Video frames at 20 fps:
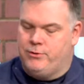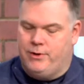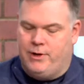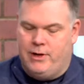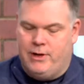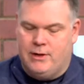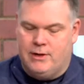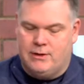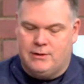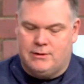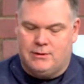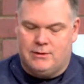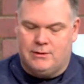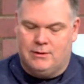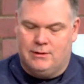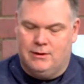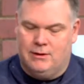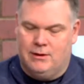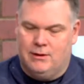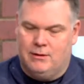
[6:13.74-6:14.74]
years
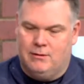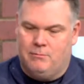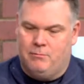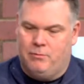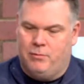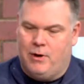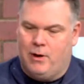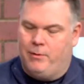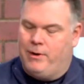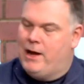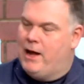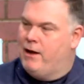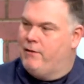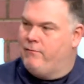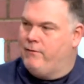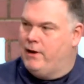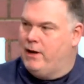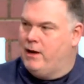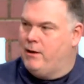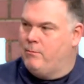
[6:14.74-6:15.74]
and probably half
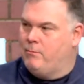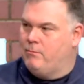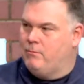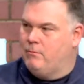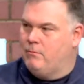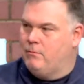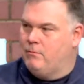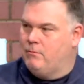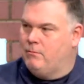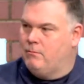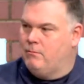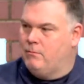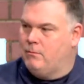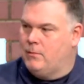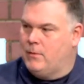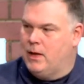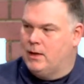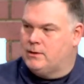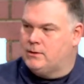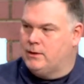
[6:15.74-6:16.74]
of them
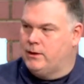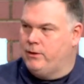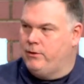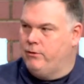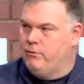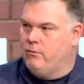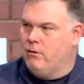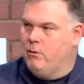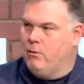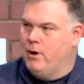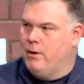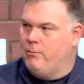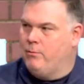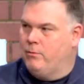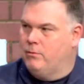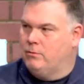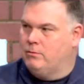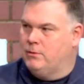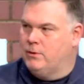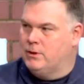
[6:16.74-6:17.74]
not seeing you grow up
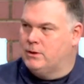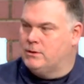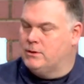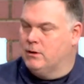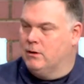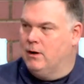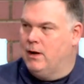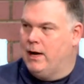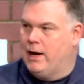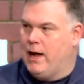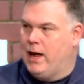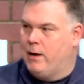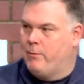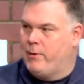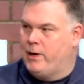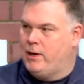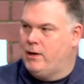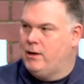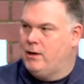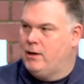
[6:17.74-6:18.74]
took a lot out of me.